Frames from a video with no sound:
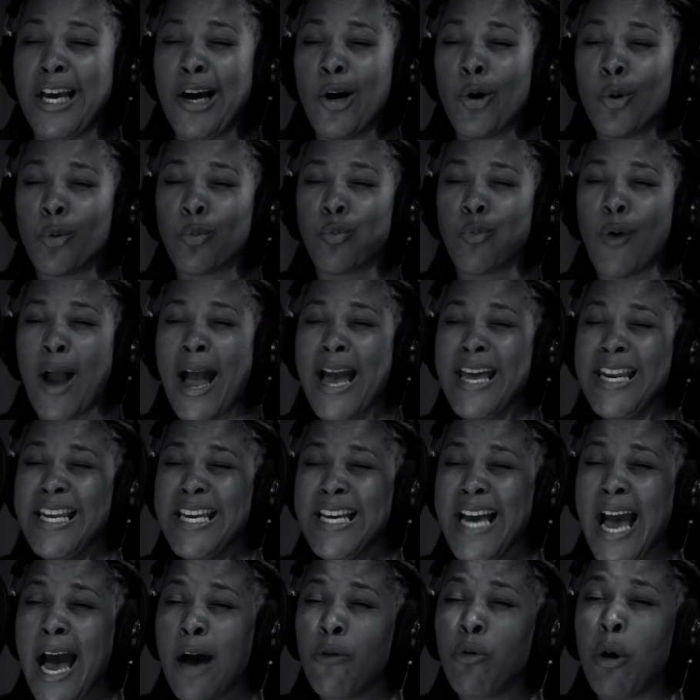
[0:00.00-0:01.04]
or riding
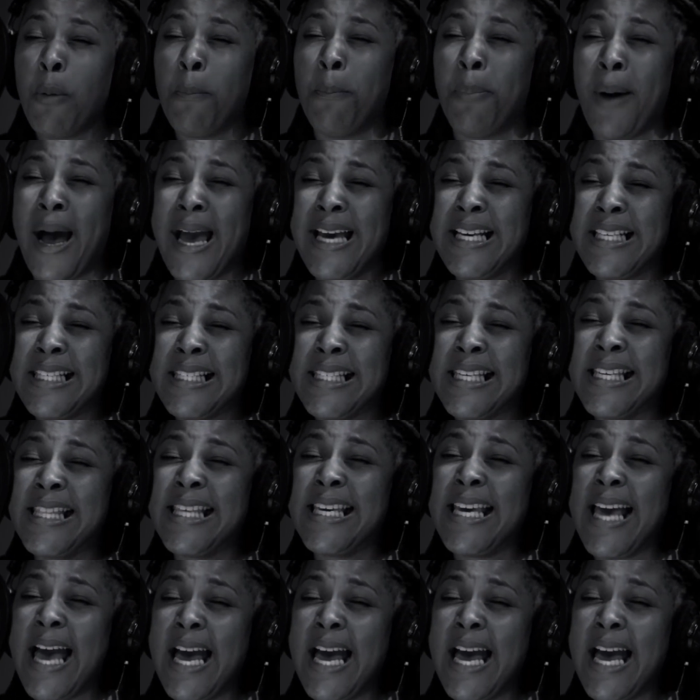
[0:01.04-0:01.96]
our bikes to the